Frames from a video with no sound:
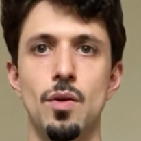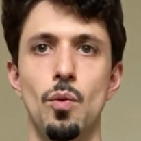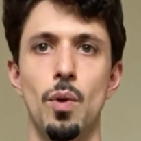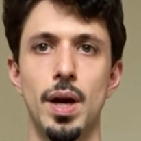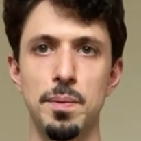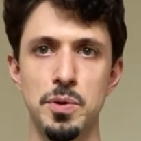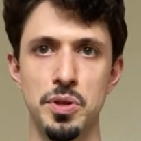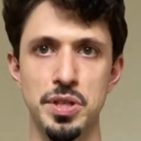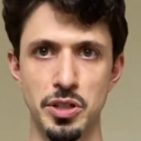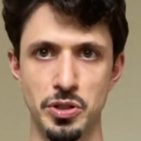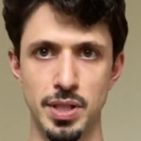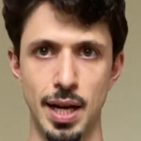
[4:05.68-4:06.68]
when I'm doing these
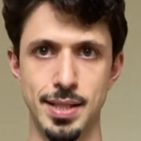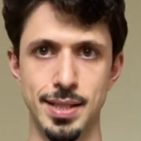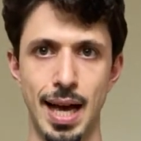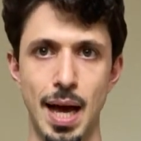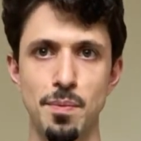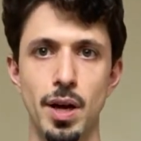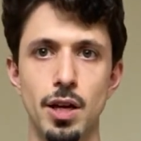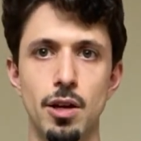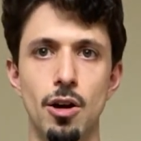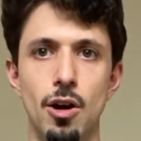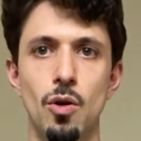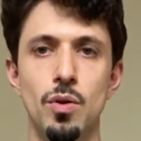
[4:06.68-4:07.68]
exercises, I might
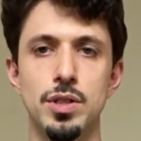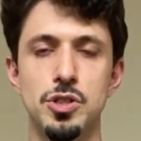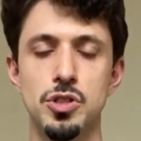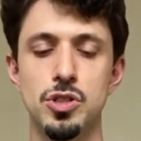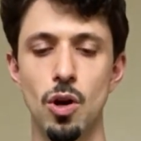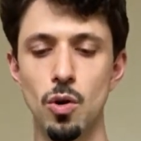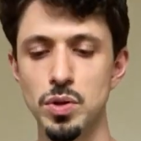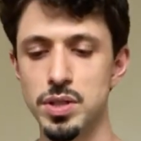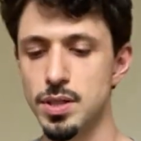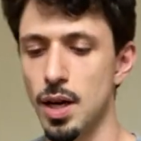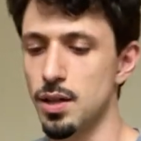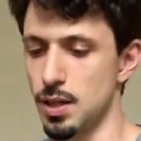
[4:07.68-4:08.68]
go so
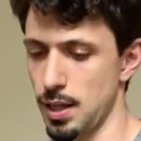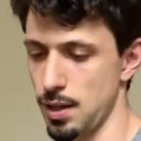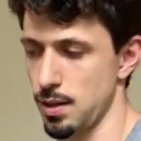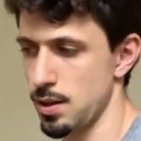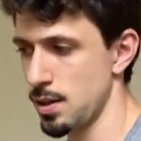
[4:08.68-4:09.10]
subtly